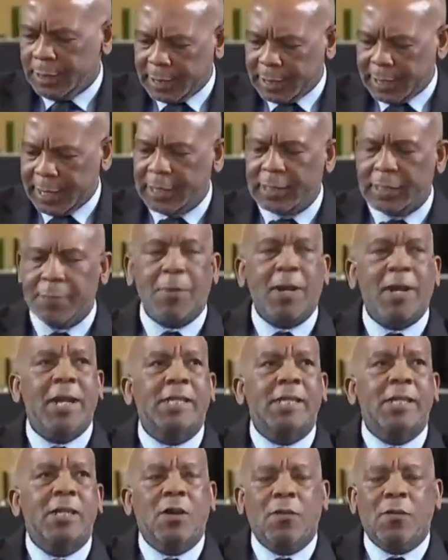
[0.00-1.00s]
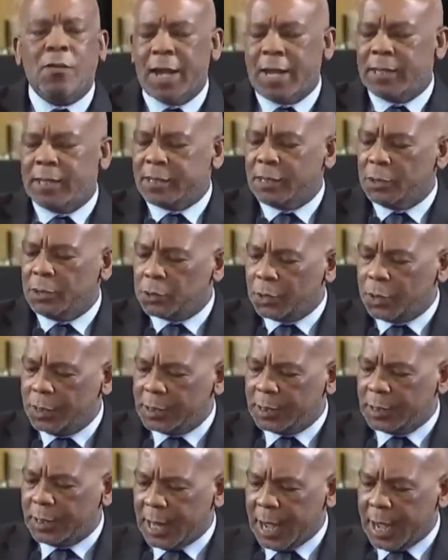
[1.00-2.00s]
Great Depression of
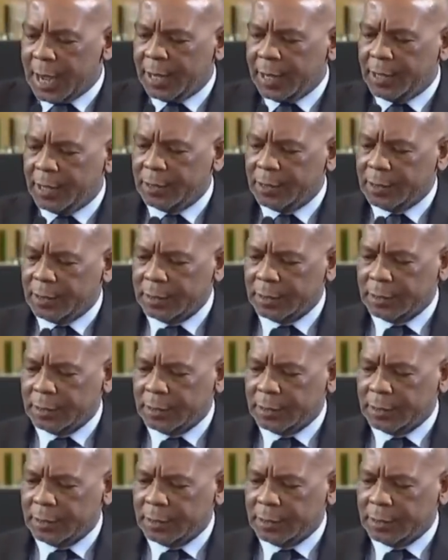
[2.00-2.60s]
1929,